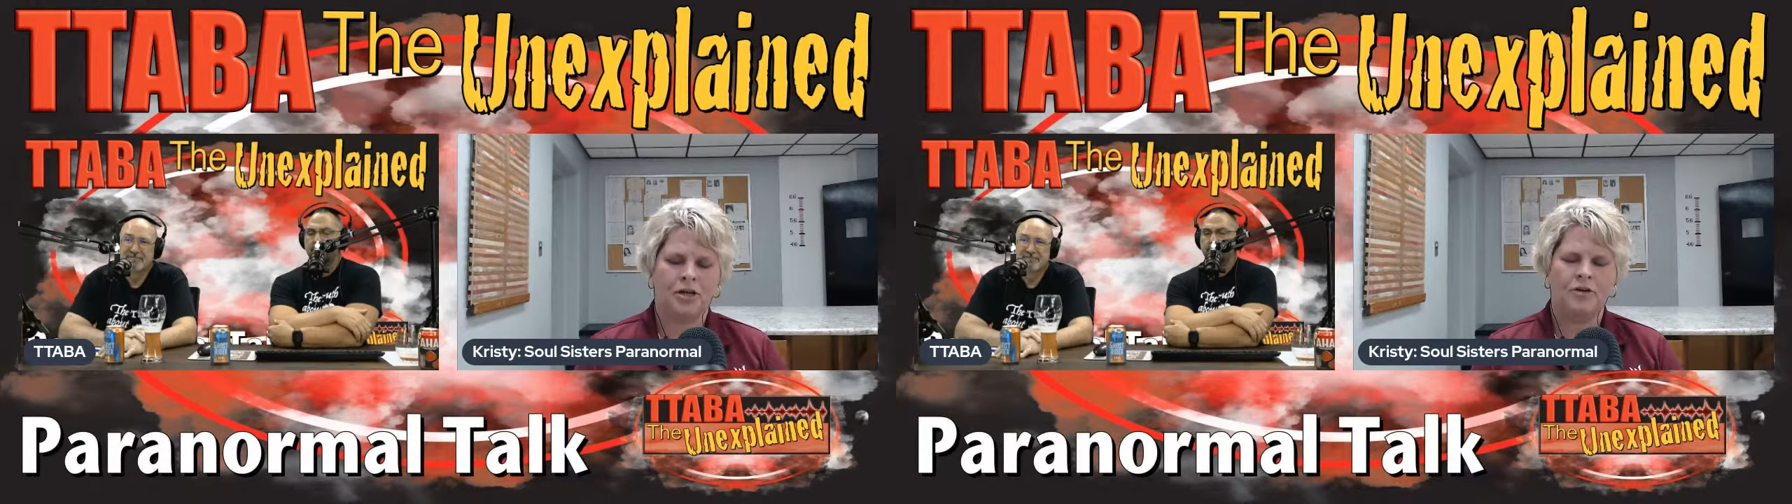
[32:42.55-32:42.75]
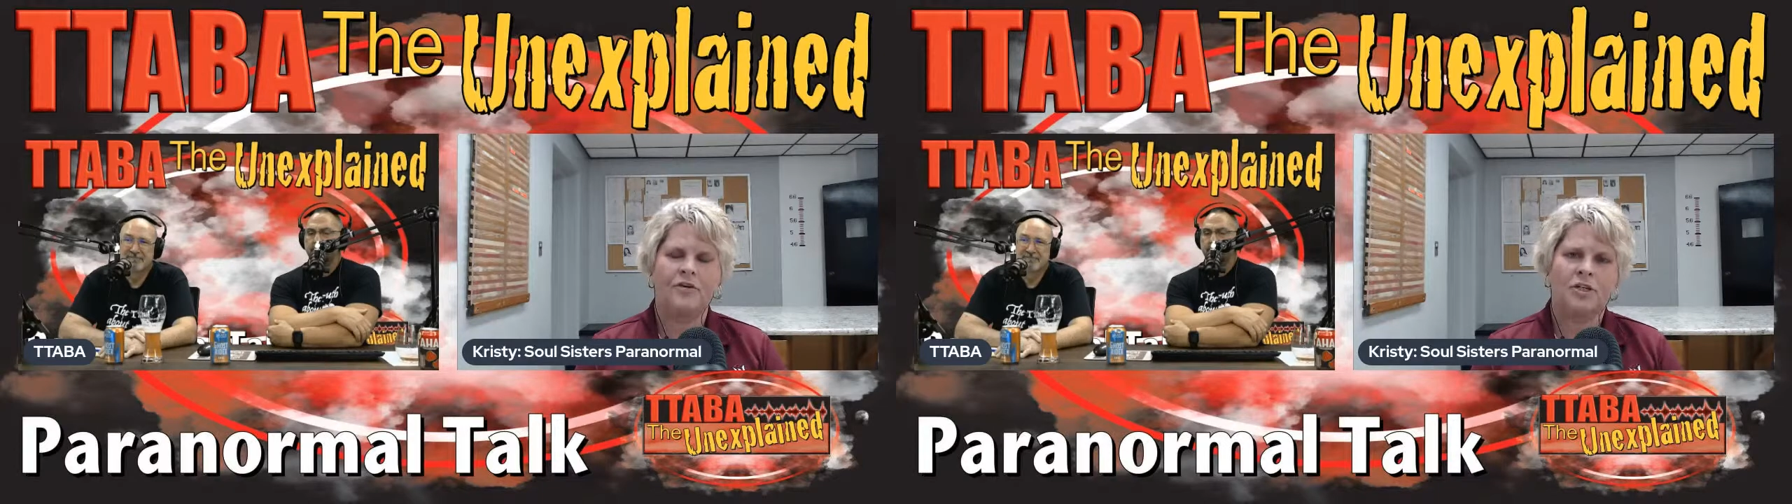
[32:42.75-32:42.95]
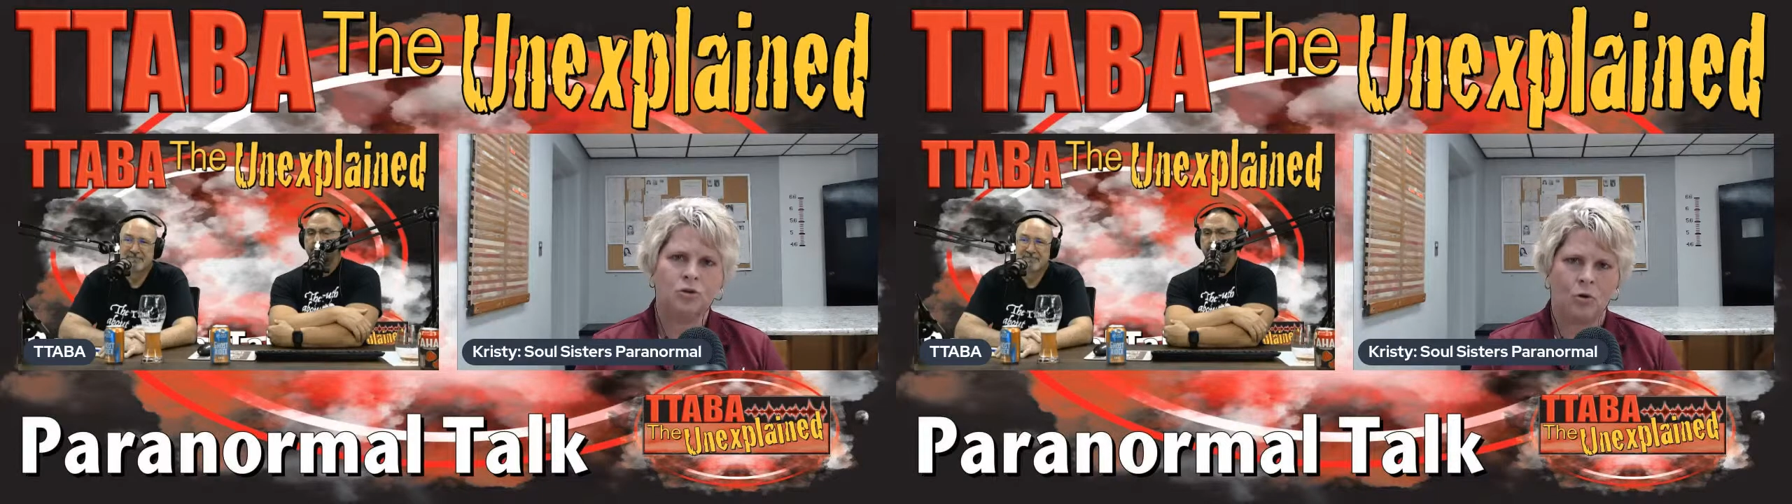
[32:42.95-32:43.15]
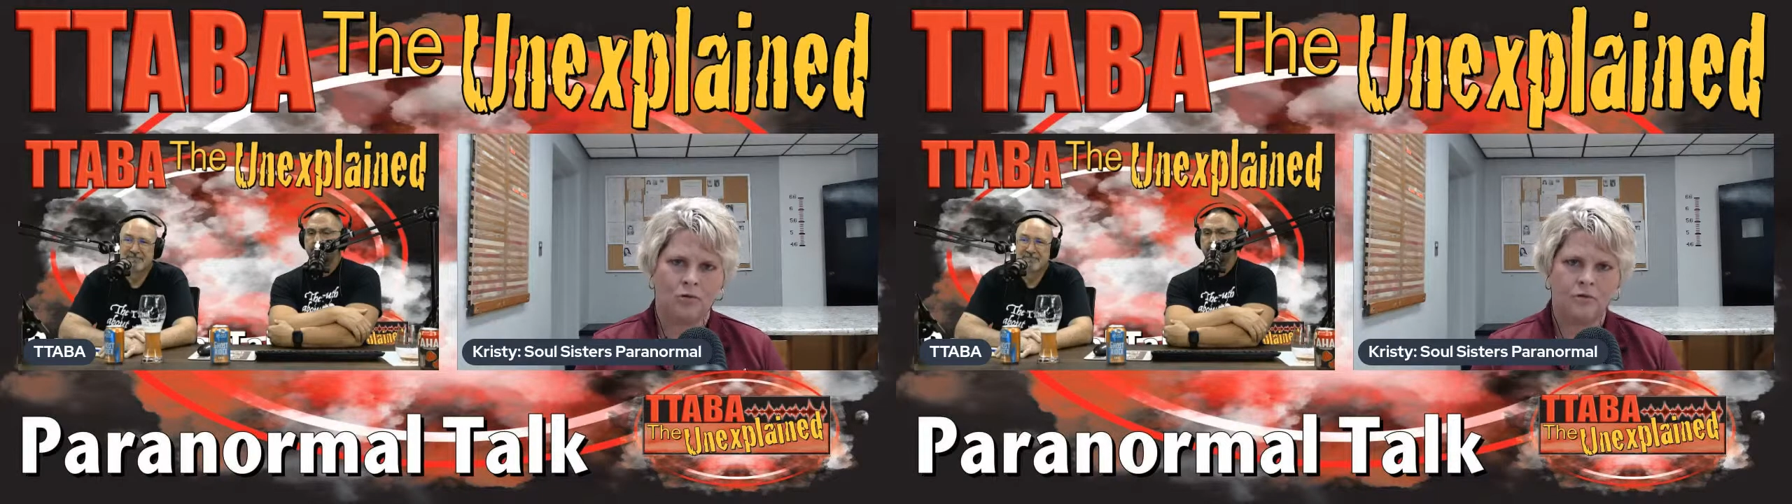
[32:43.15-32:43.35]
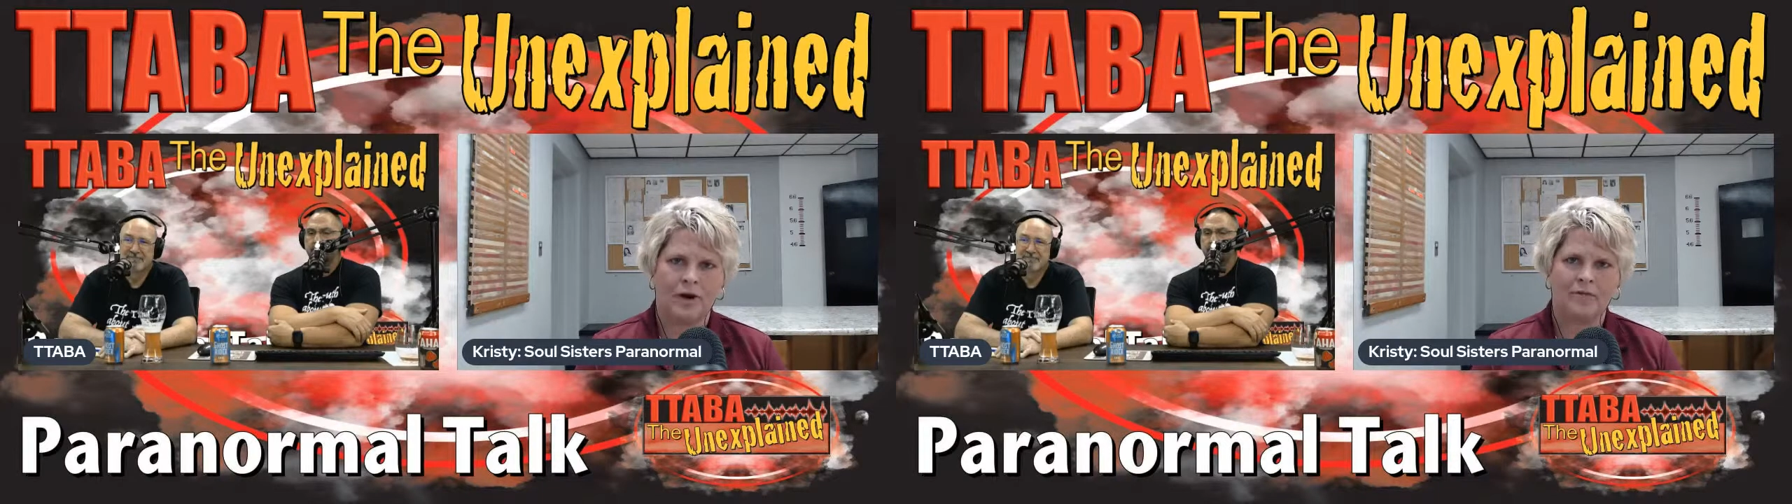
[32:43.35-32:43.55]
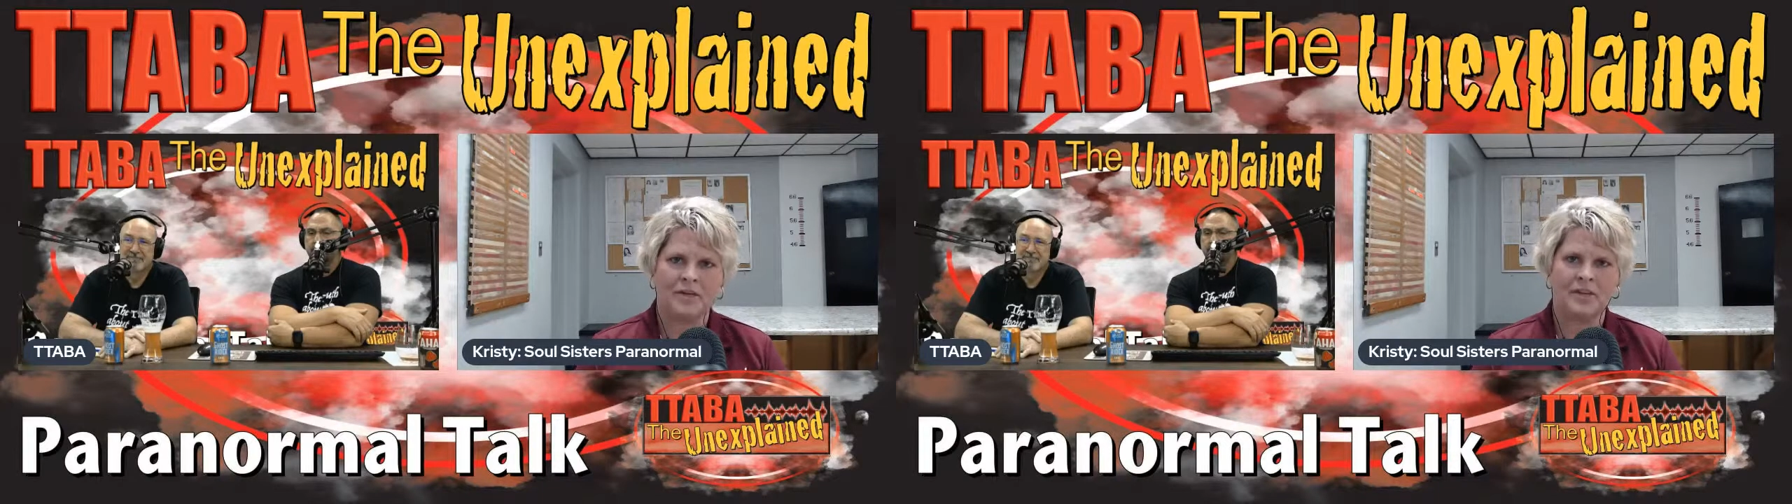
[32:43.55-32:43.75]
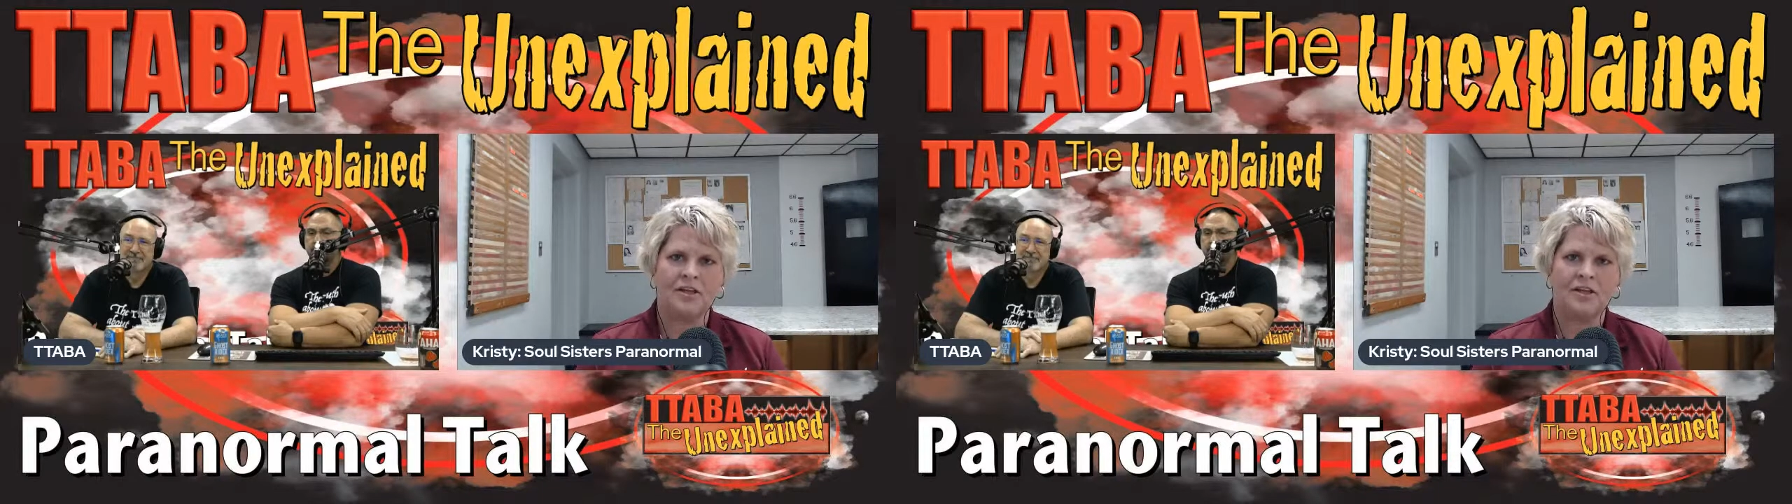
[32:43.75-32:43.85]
and you've controlled for everything